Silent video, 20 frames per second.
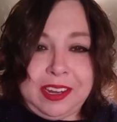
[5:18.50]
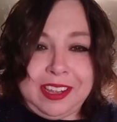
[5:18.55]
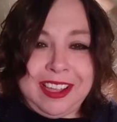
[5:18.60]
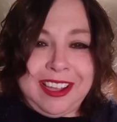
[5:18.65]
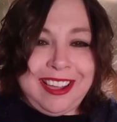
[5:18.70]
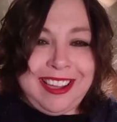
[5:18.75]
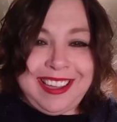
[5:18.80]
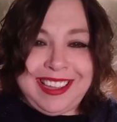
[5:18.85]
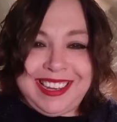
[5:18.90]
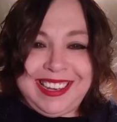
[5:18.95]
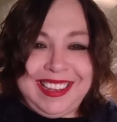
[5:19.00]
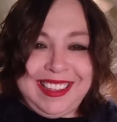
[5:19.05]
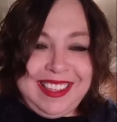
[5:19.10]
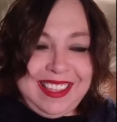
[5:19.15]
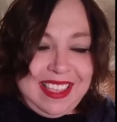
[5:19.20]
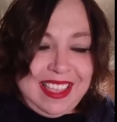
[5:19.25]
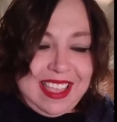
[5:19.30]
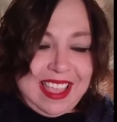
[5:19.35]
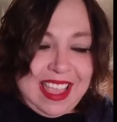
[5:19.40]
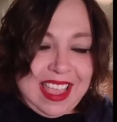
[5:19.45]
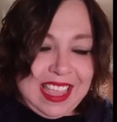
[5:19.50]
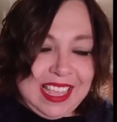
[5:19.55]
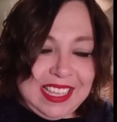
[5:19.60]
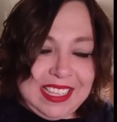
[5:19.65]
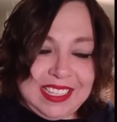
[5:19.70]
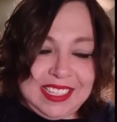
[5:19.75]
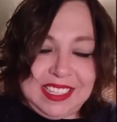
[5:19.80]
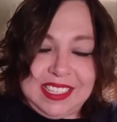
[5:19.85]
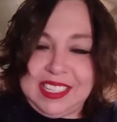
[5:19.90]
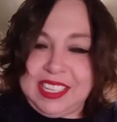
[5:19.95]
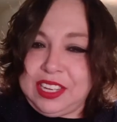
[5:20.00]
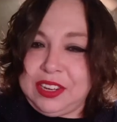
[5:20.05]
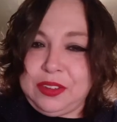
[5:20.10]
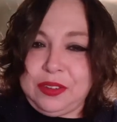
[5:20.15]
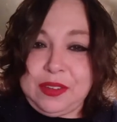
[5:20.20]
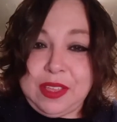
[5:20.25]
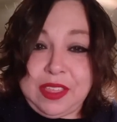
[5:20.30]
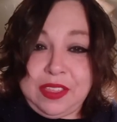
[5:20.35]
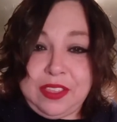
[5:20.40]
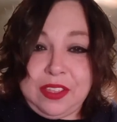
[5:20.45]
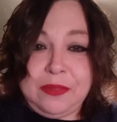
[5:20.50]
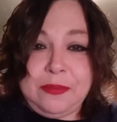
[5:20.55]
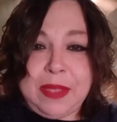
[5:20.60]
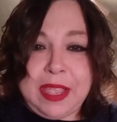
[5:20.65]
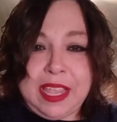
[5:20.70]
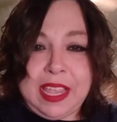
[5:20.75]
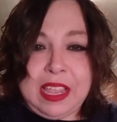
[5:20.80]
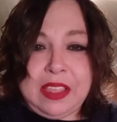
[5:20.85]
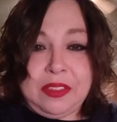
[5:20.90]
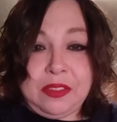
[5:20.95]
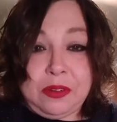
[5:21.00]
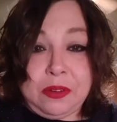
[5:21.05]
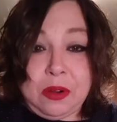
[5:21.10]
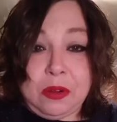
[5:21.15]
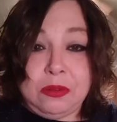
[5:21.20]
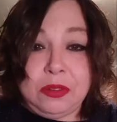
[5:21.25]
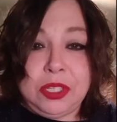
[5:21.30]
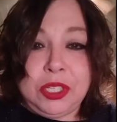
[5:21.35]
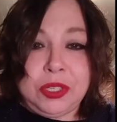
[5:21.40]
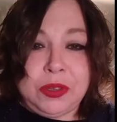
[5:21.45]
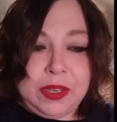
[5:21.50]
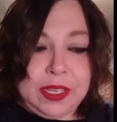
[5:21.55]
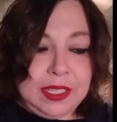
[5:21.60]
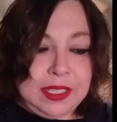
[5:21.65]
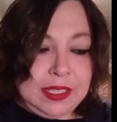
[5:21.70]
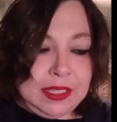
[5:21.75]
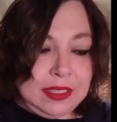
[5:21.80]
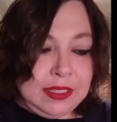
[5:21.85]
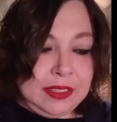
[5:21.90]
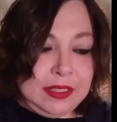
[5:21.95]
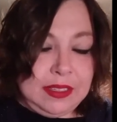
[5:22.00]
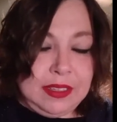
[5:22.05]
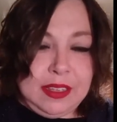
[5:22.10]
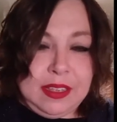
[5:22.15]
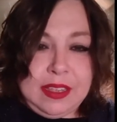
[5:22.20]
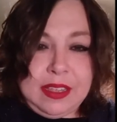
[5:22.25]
God and you know and they're making their own choices